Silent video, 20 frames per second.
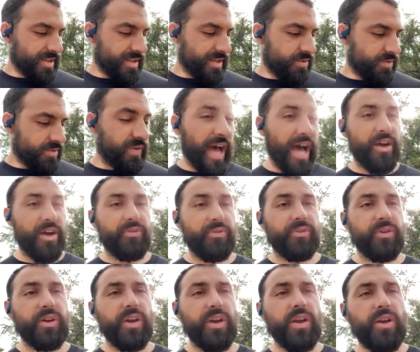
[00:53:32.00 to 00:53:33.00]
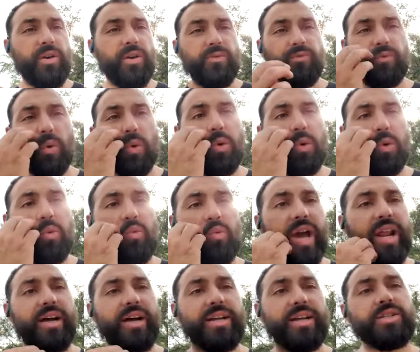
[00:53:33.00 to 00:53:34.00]
5, 4, right
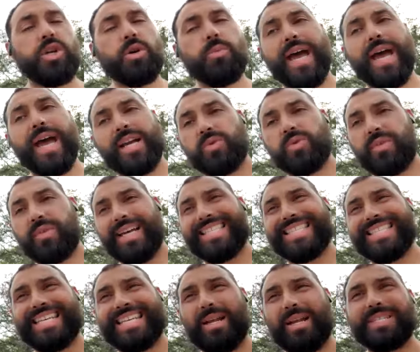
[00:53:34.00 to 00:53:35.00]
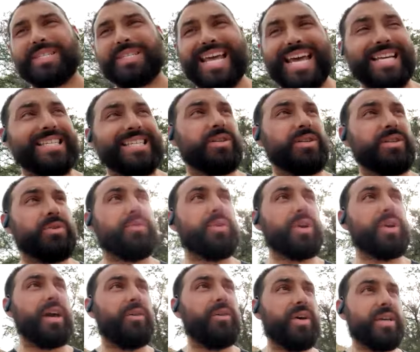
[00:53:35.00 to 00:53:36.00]
onto your back. So we've got sit-ups next. So if you got
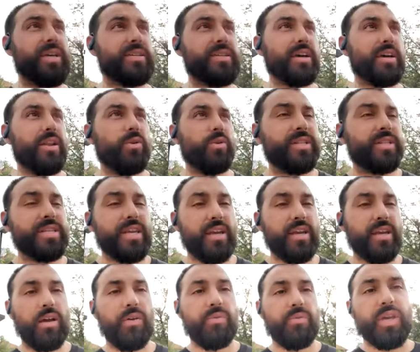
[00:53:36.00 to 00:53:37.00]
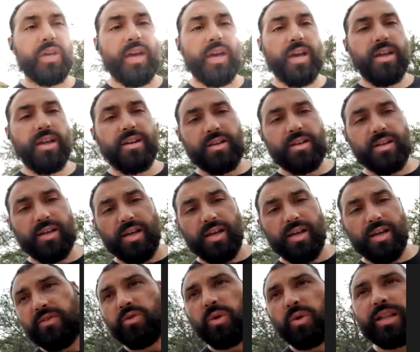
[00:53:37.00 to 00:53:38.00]
a vest on, you want to take it off, you can. If
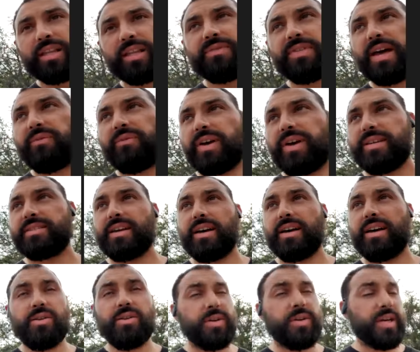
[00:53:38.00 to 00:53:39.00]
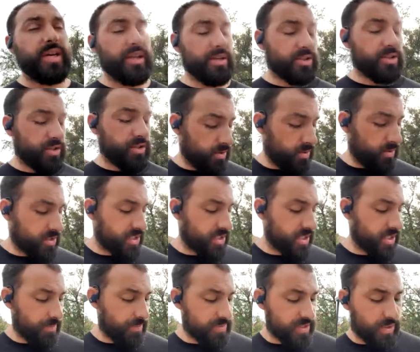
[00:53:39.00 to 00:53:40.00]
you want to leave that vest on, you can too.
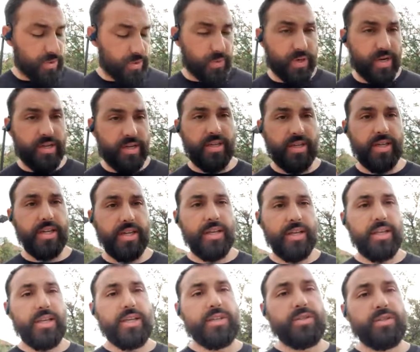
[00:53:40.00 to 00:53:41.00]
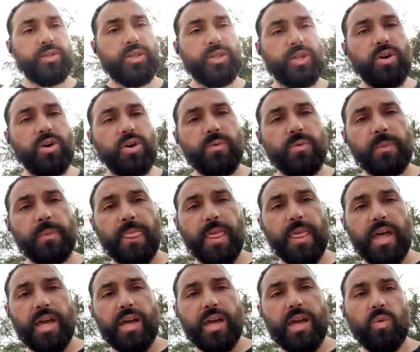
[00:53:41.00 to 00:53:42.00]
Sit-ups in 3, 2,
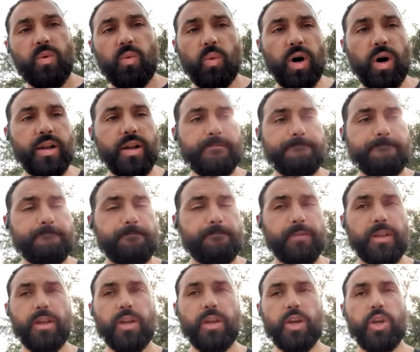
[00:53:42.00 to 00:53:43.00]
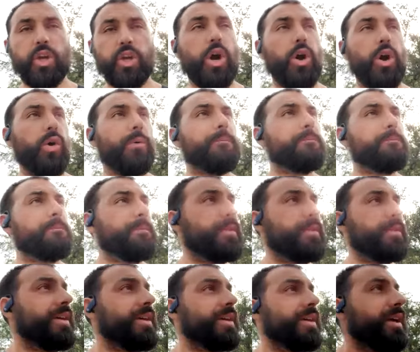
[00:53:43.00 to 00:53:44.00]
1, go.
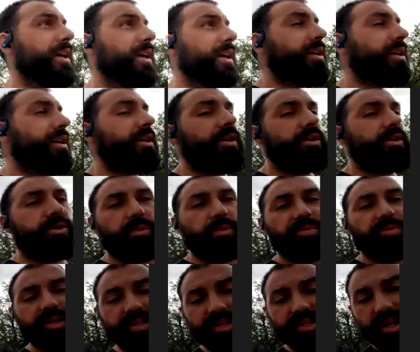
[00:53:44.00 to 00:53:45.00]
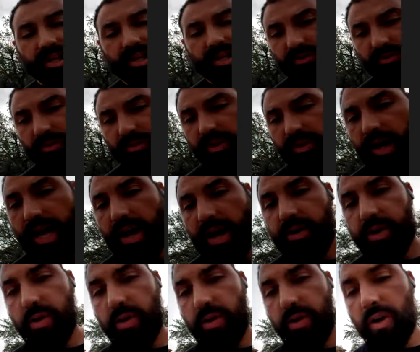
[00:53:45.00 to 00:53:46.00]
So the plus side is from here on out,
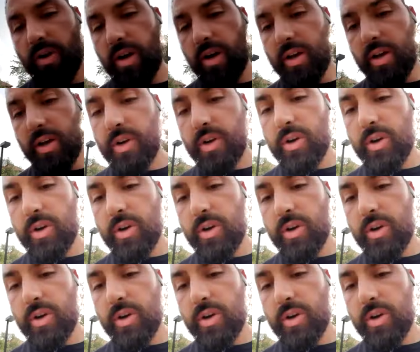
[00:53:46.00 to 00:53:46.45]
you're on your back.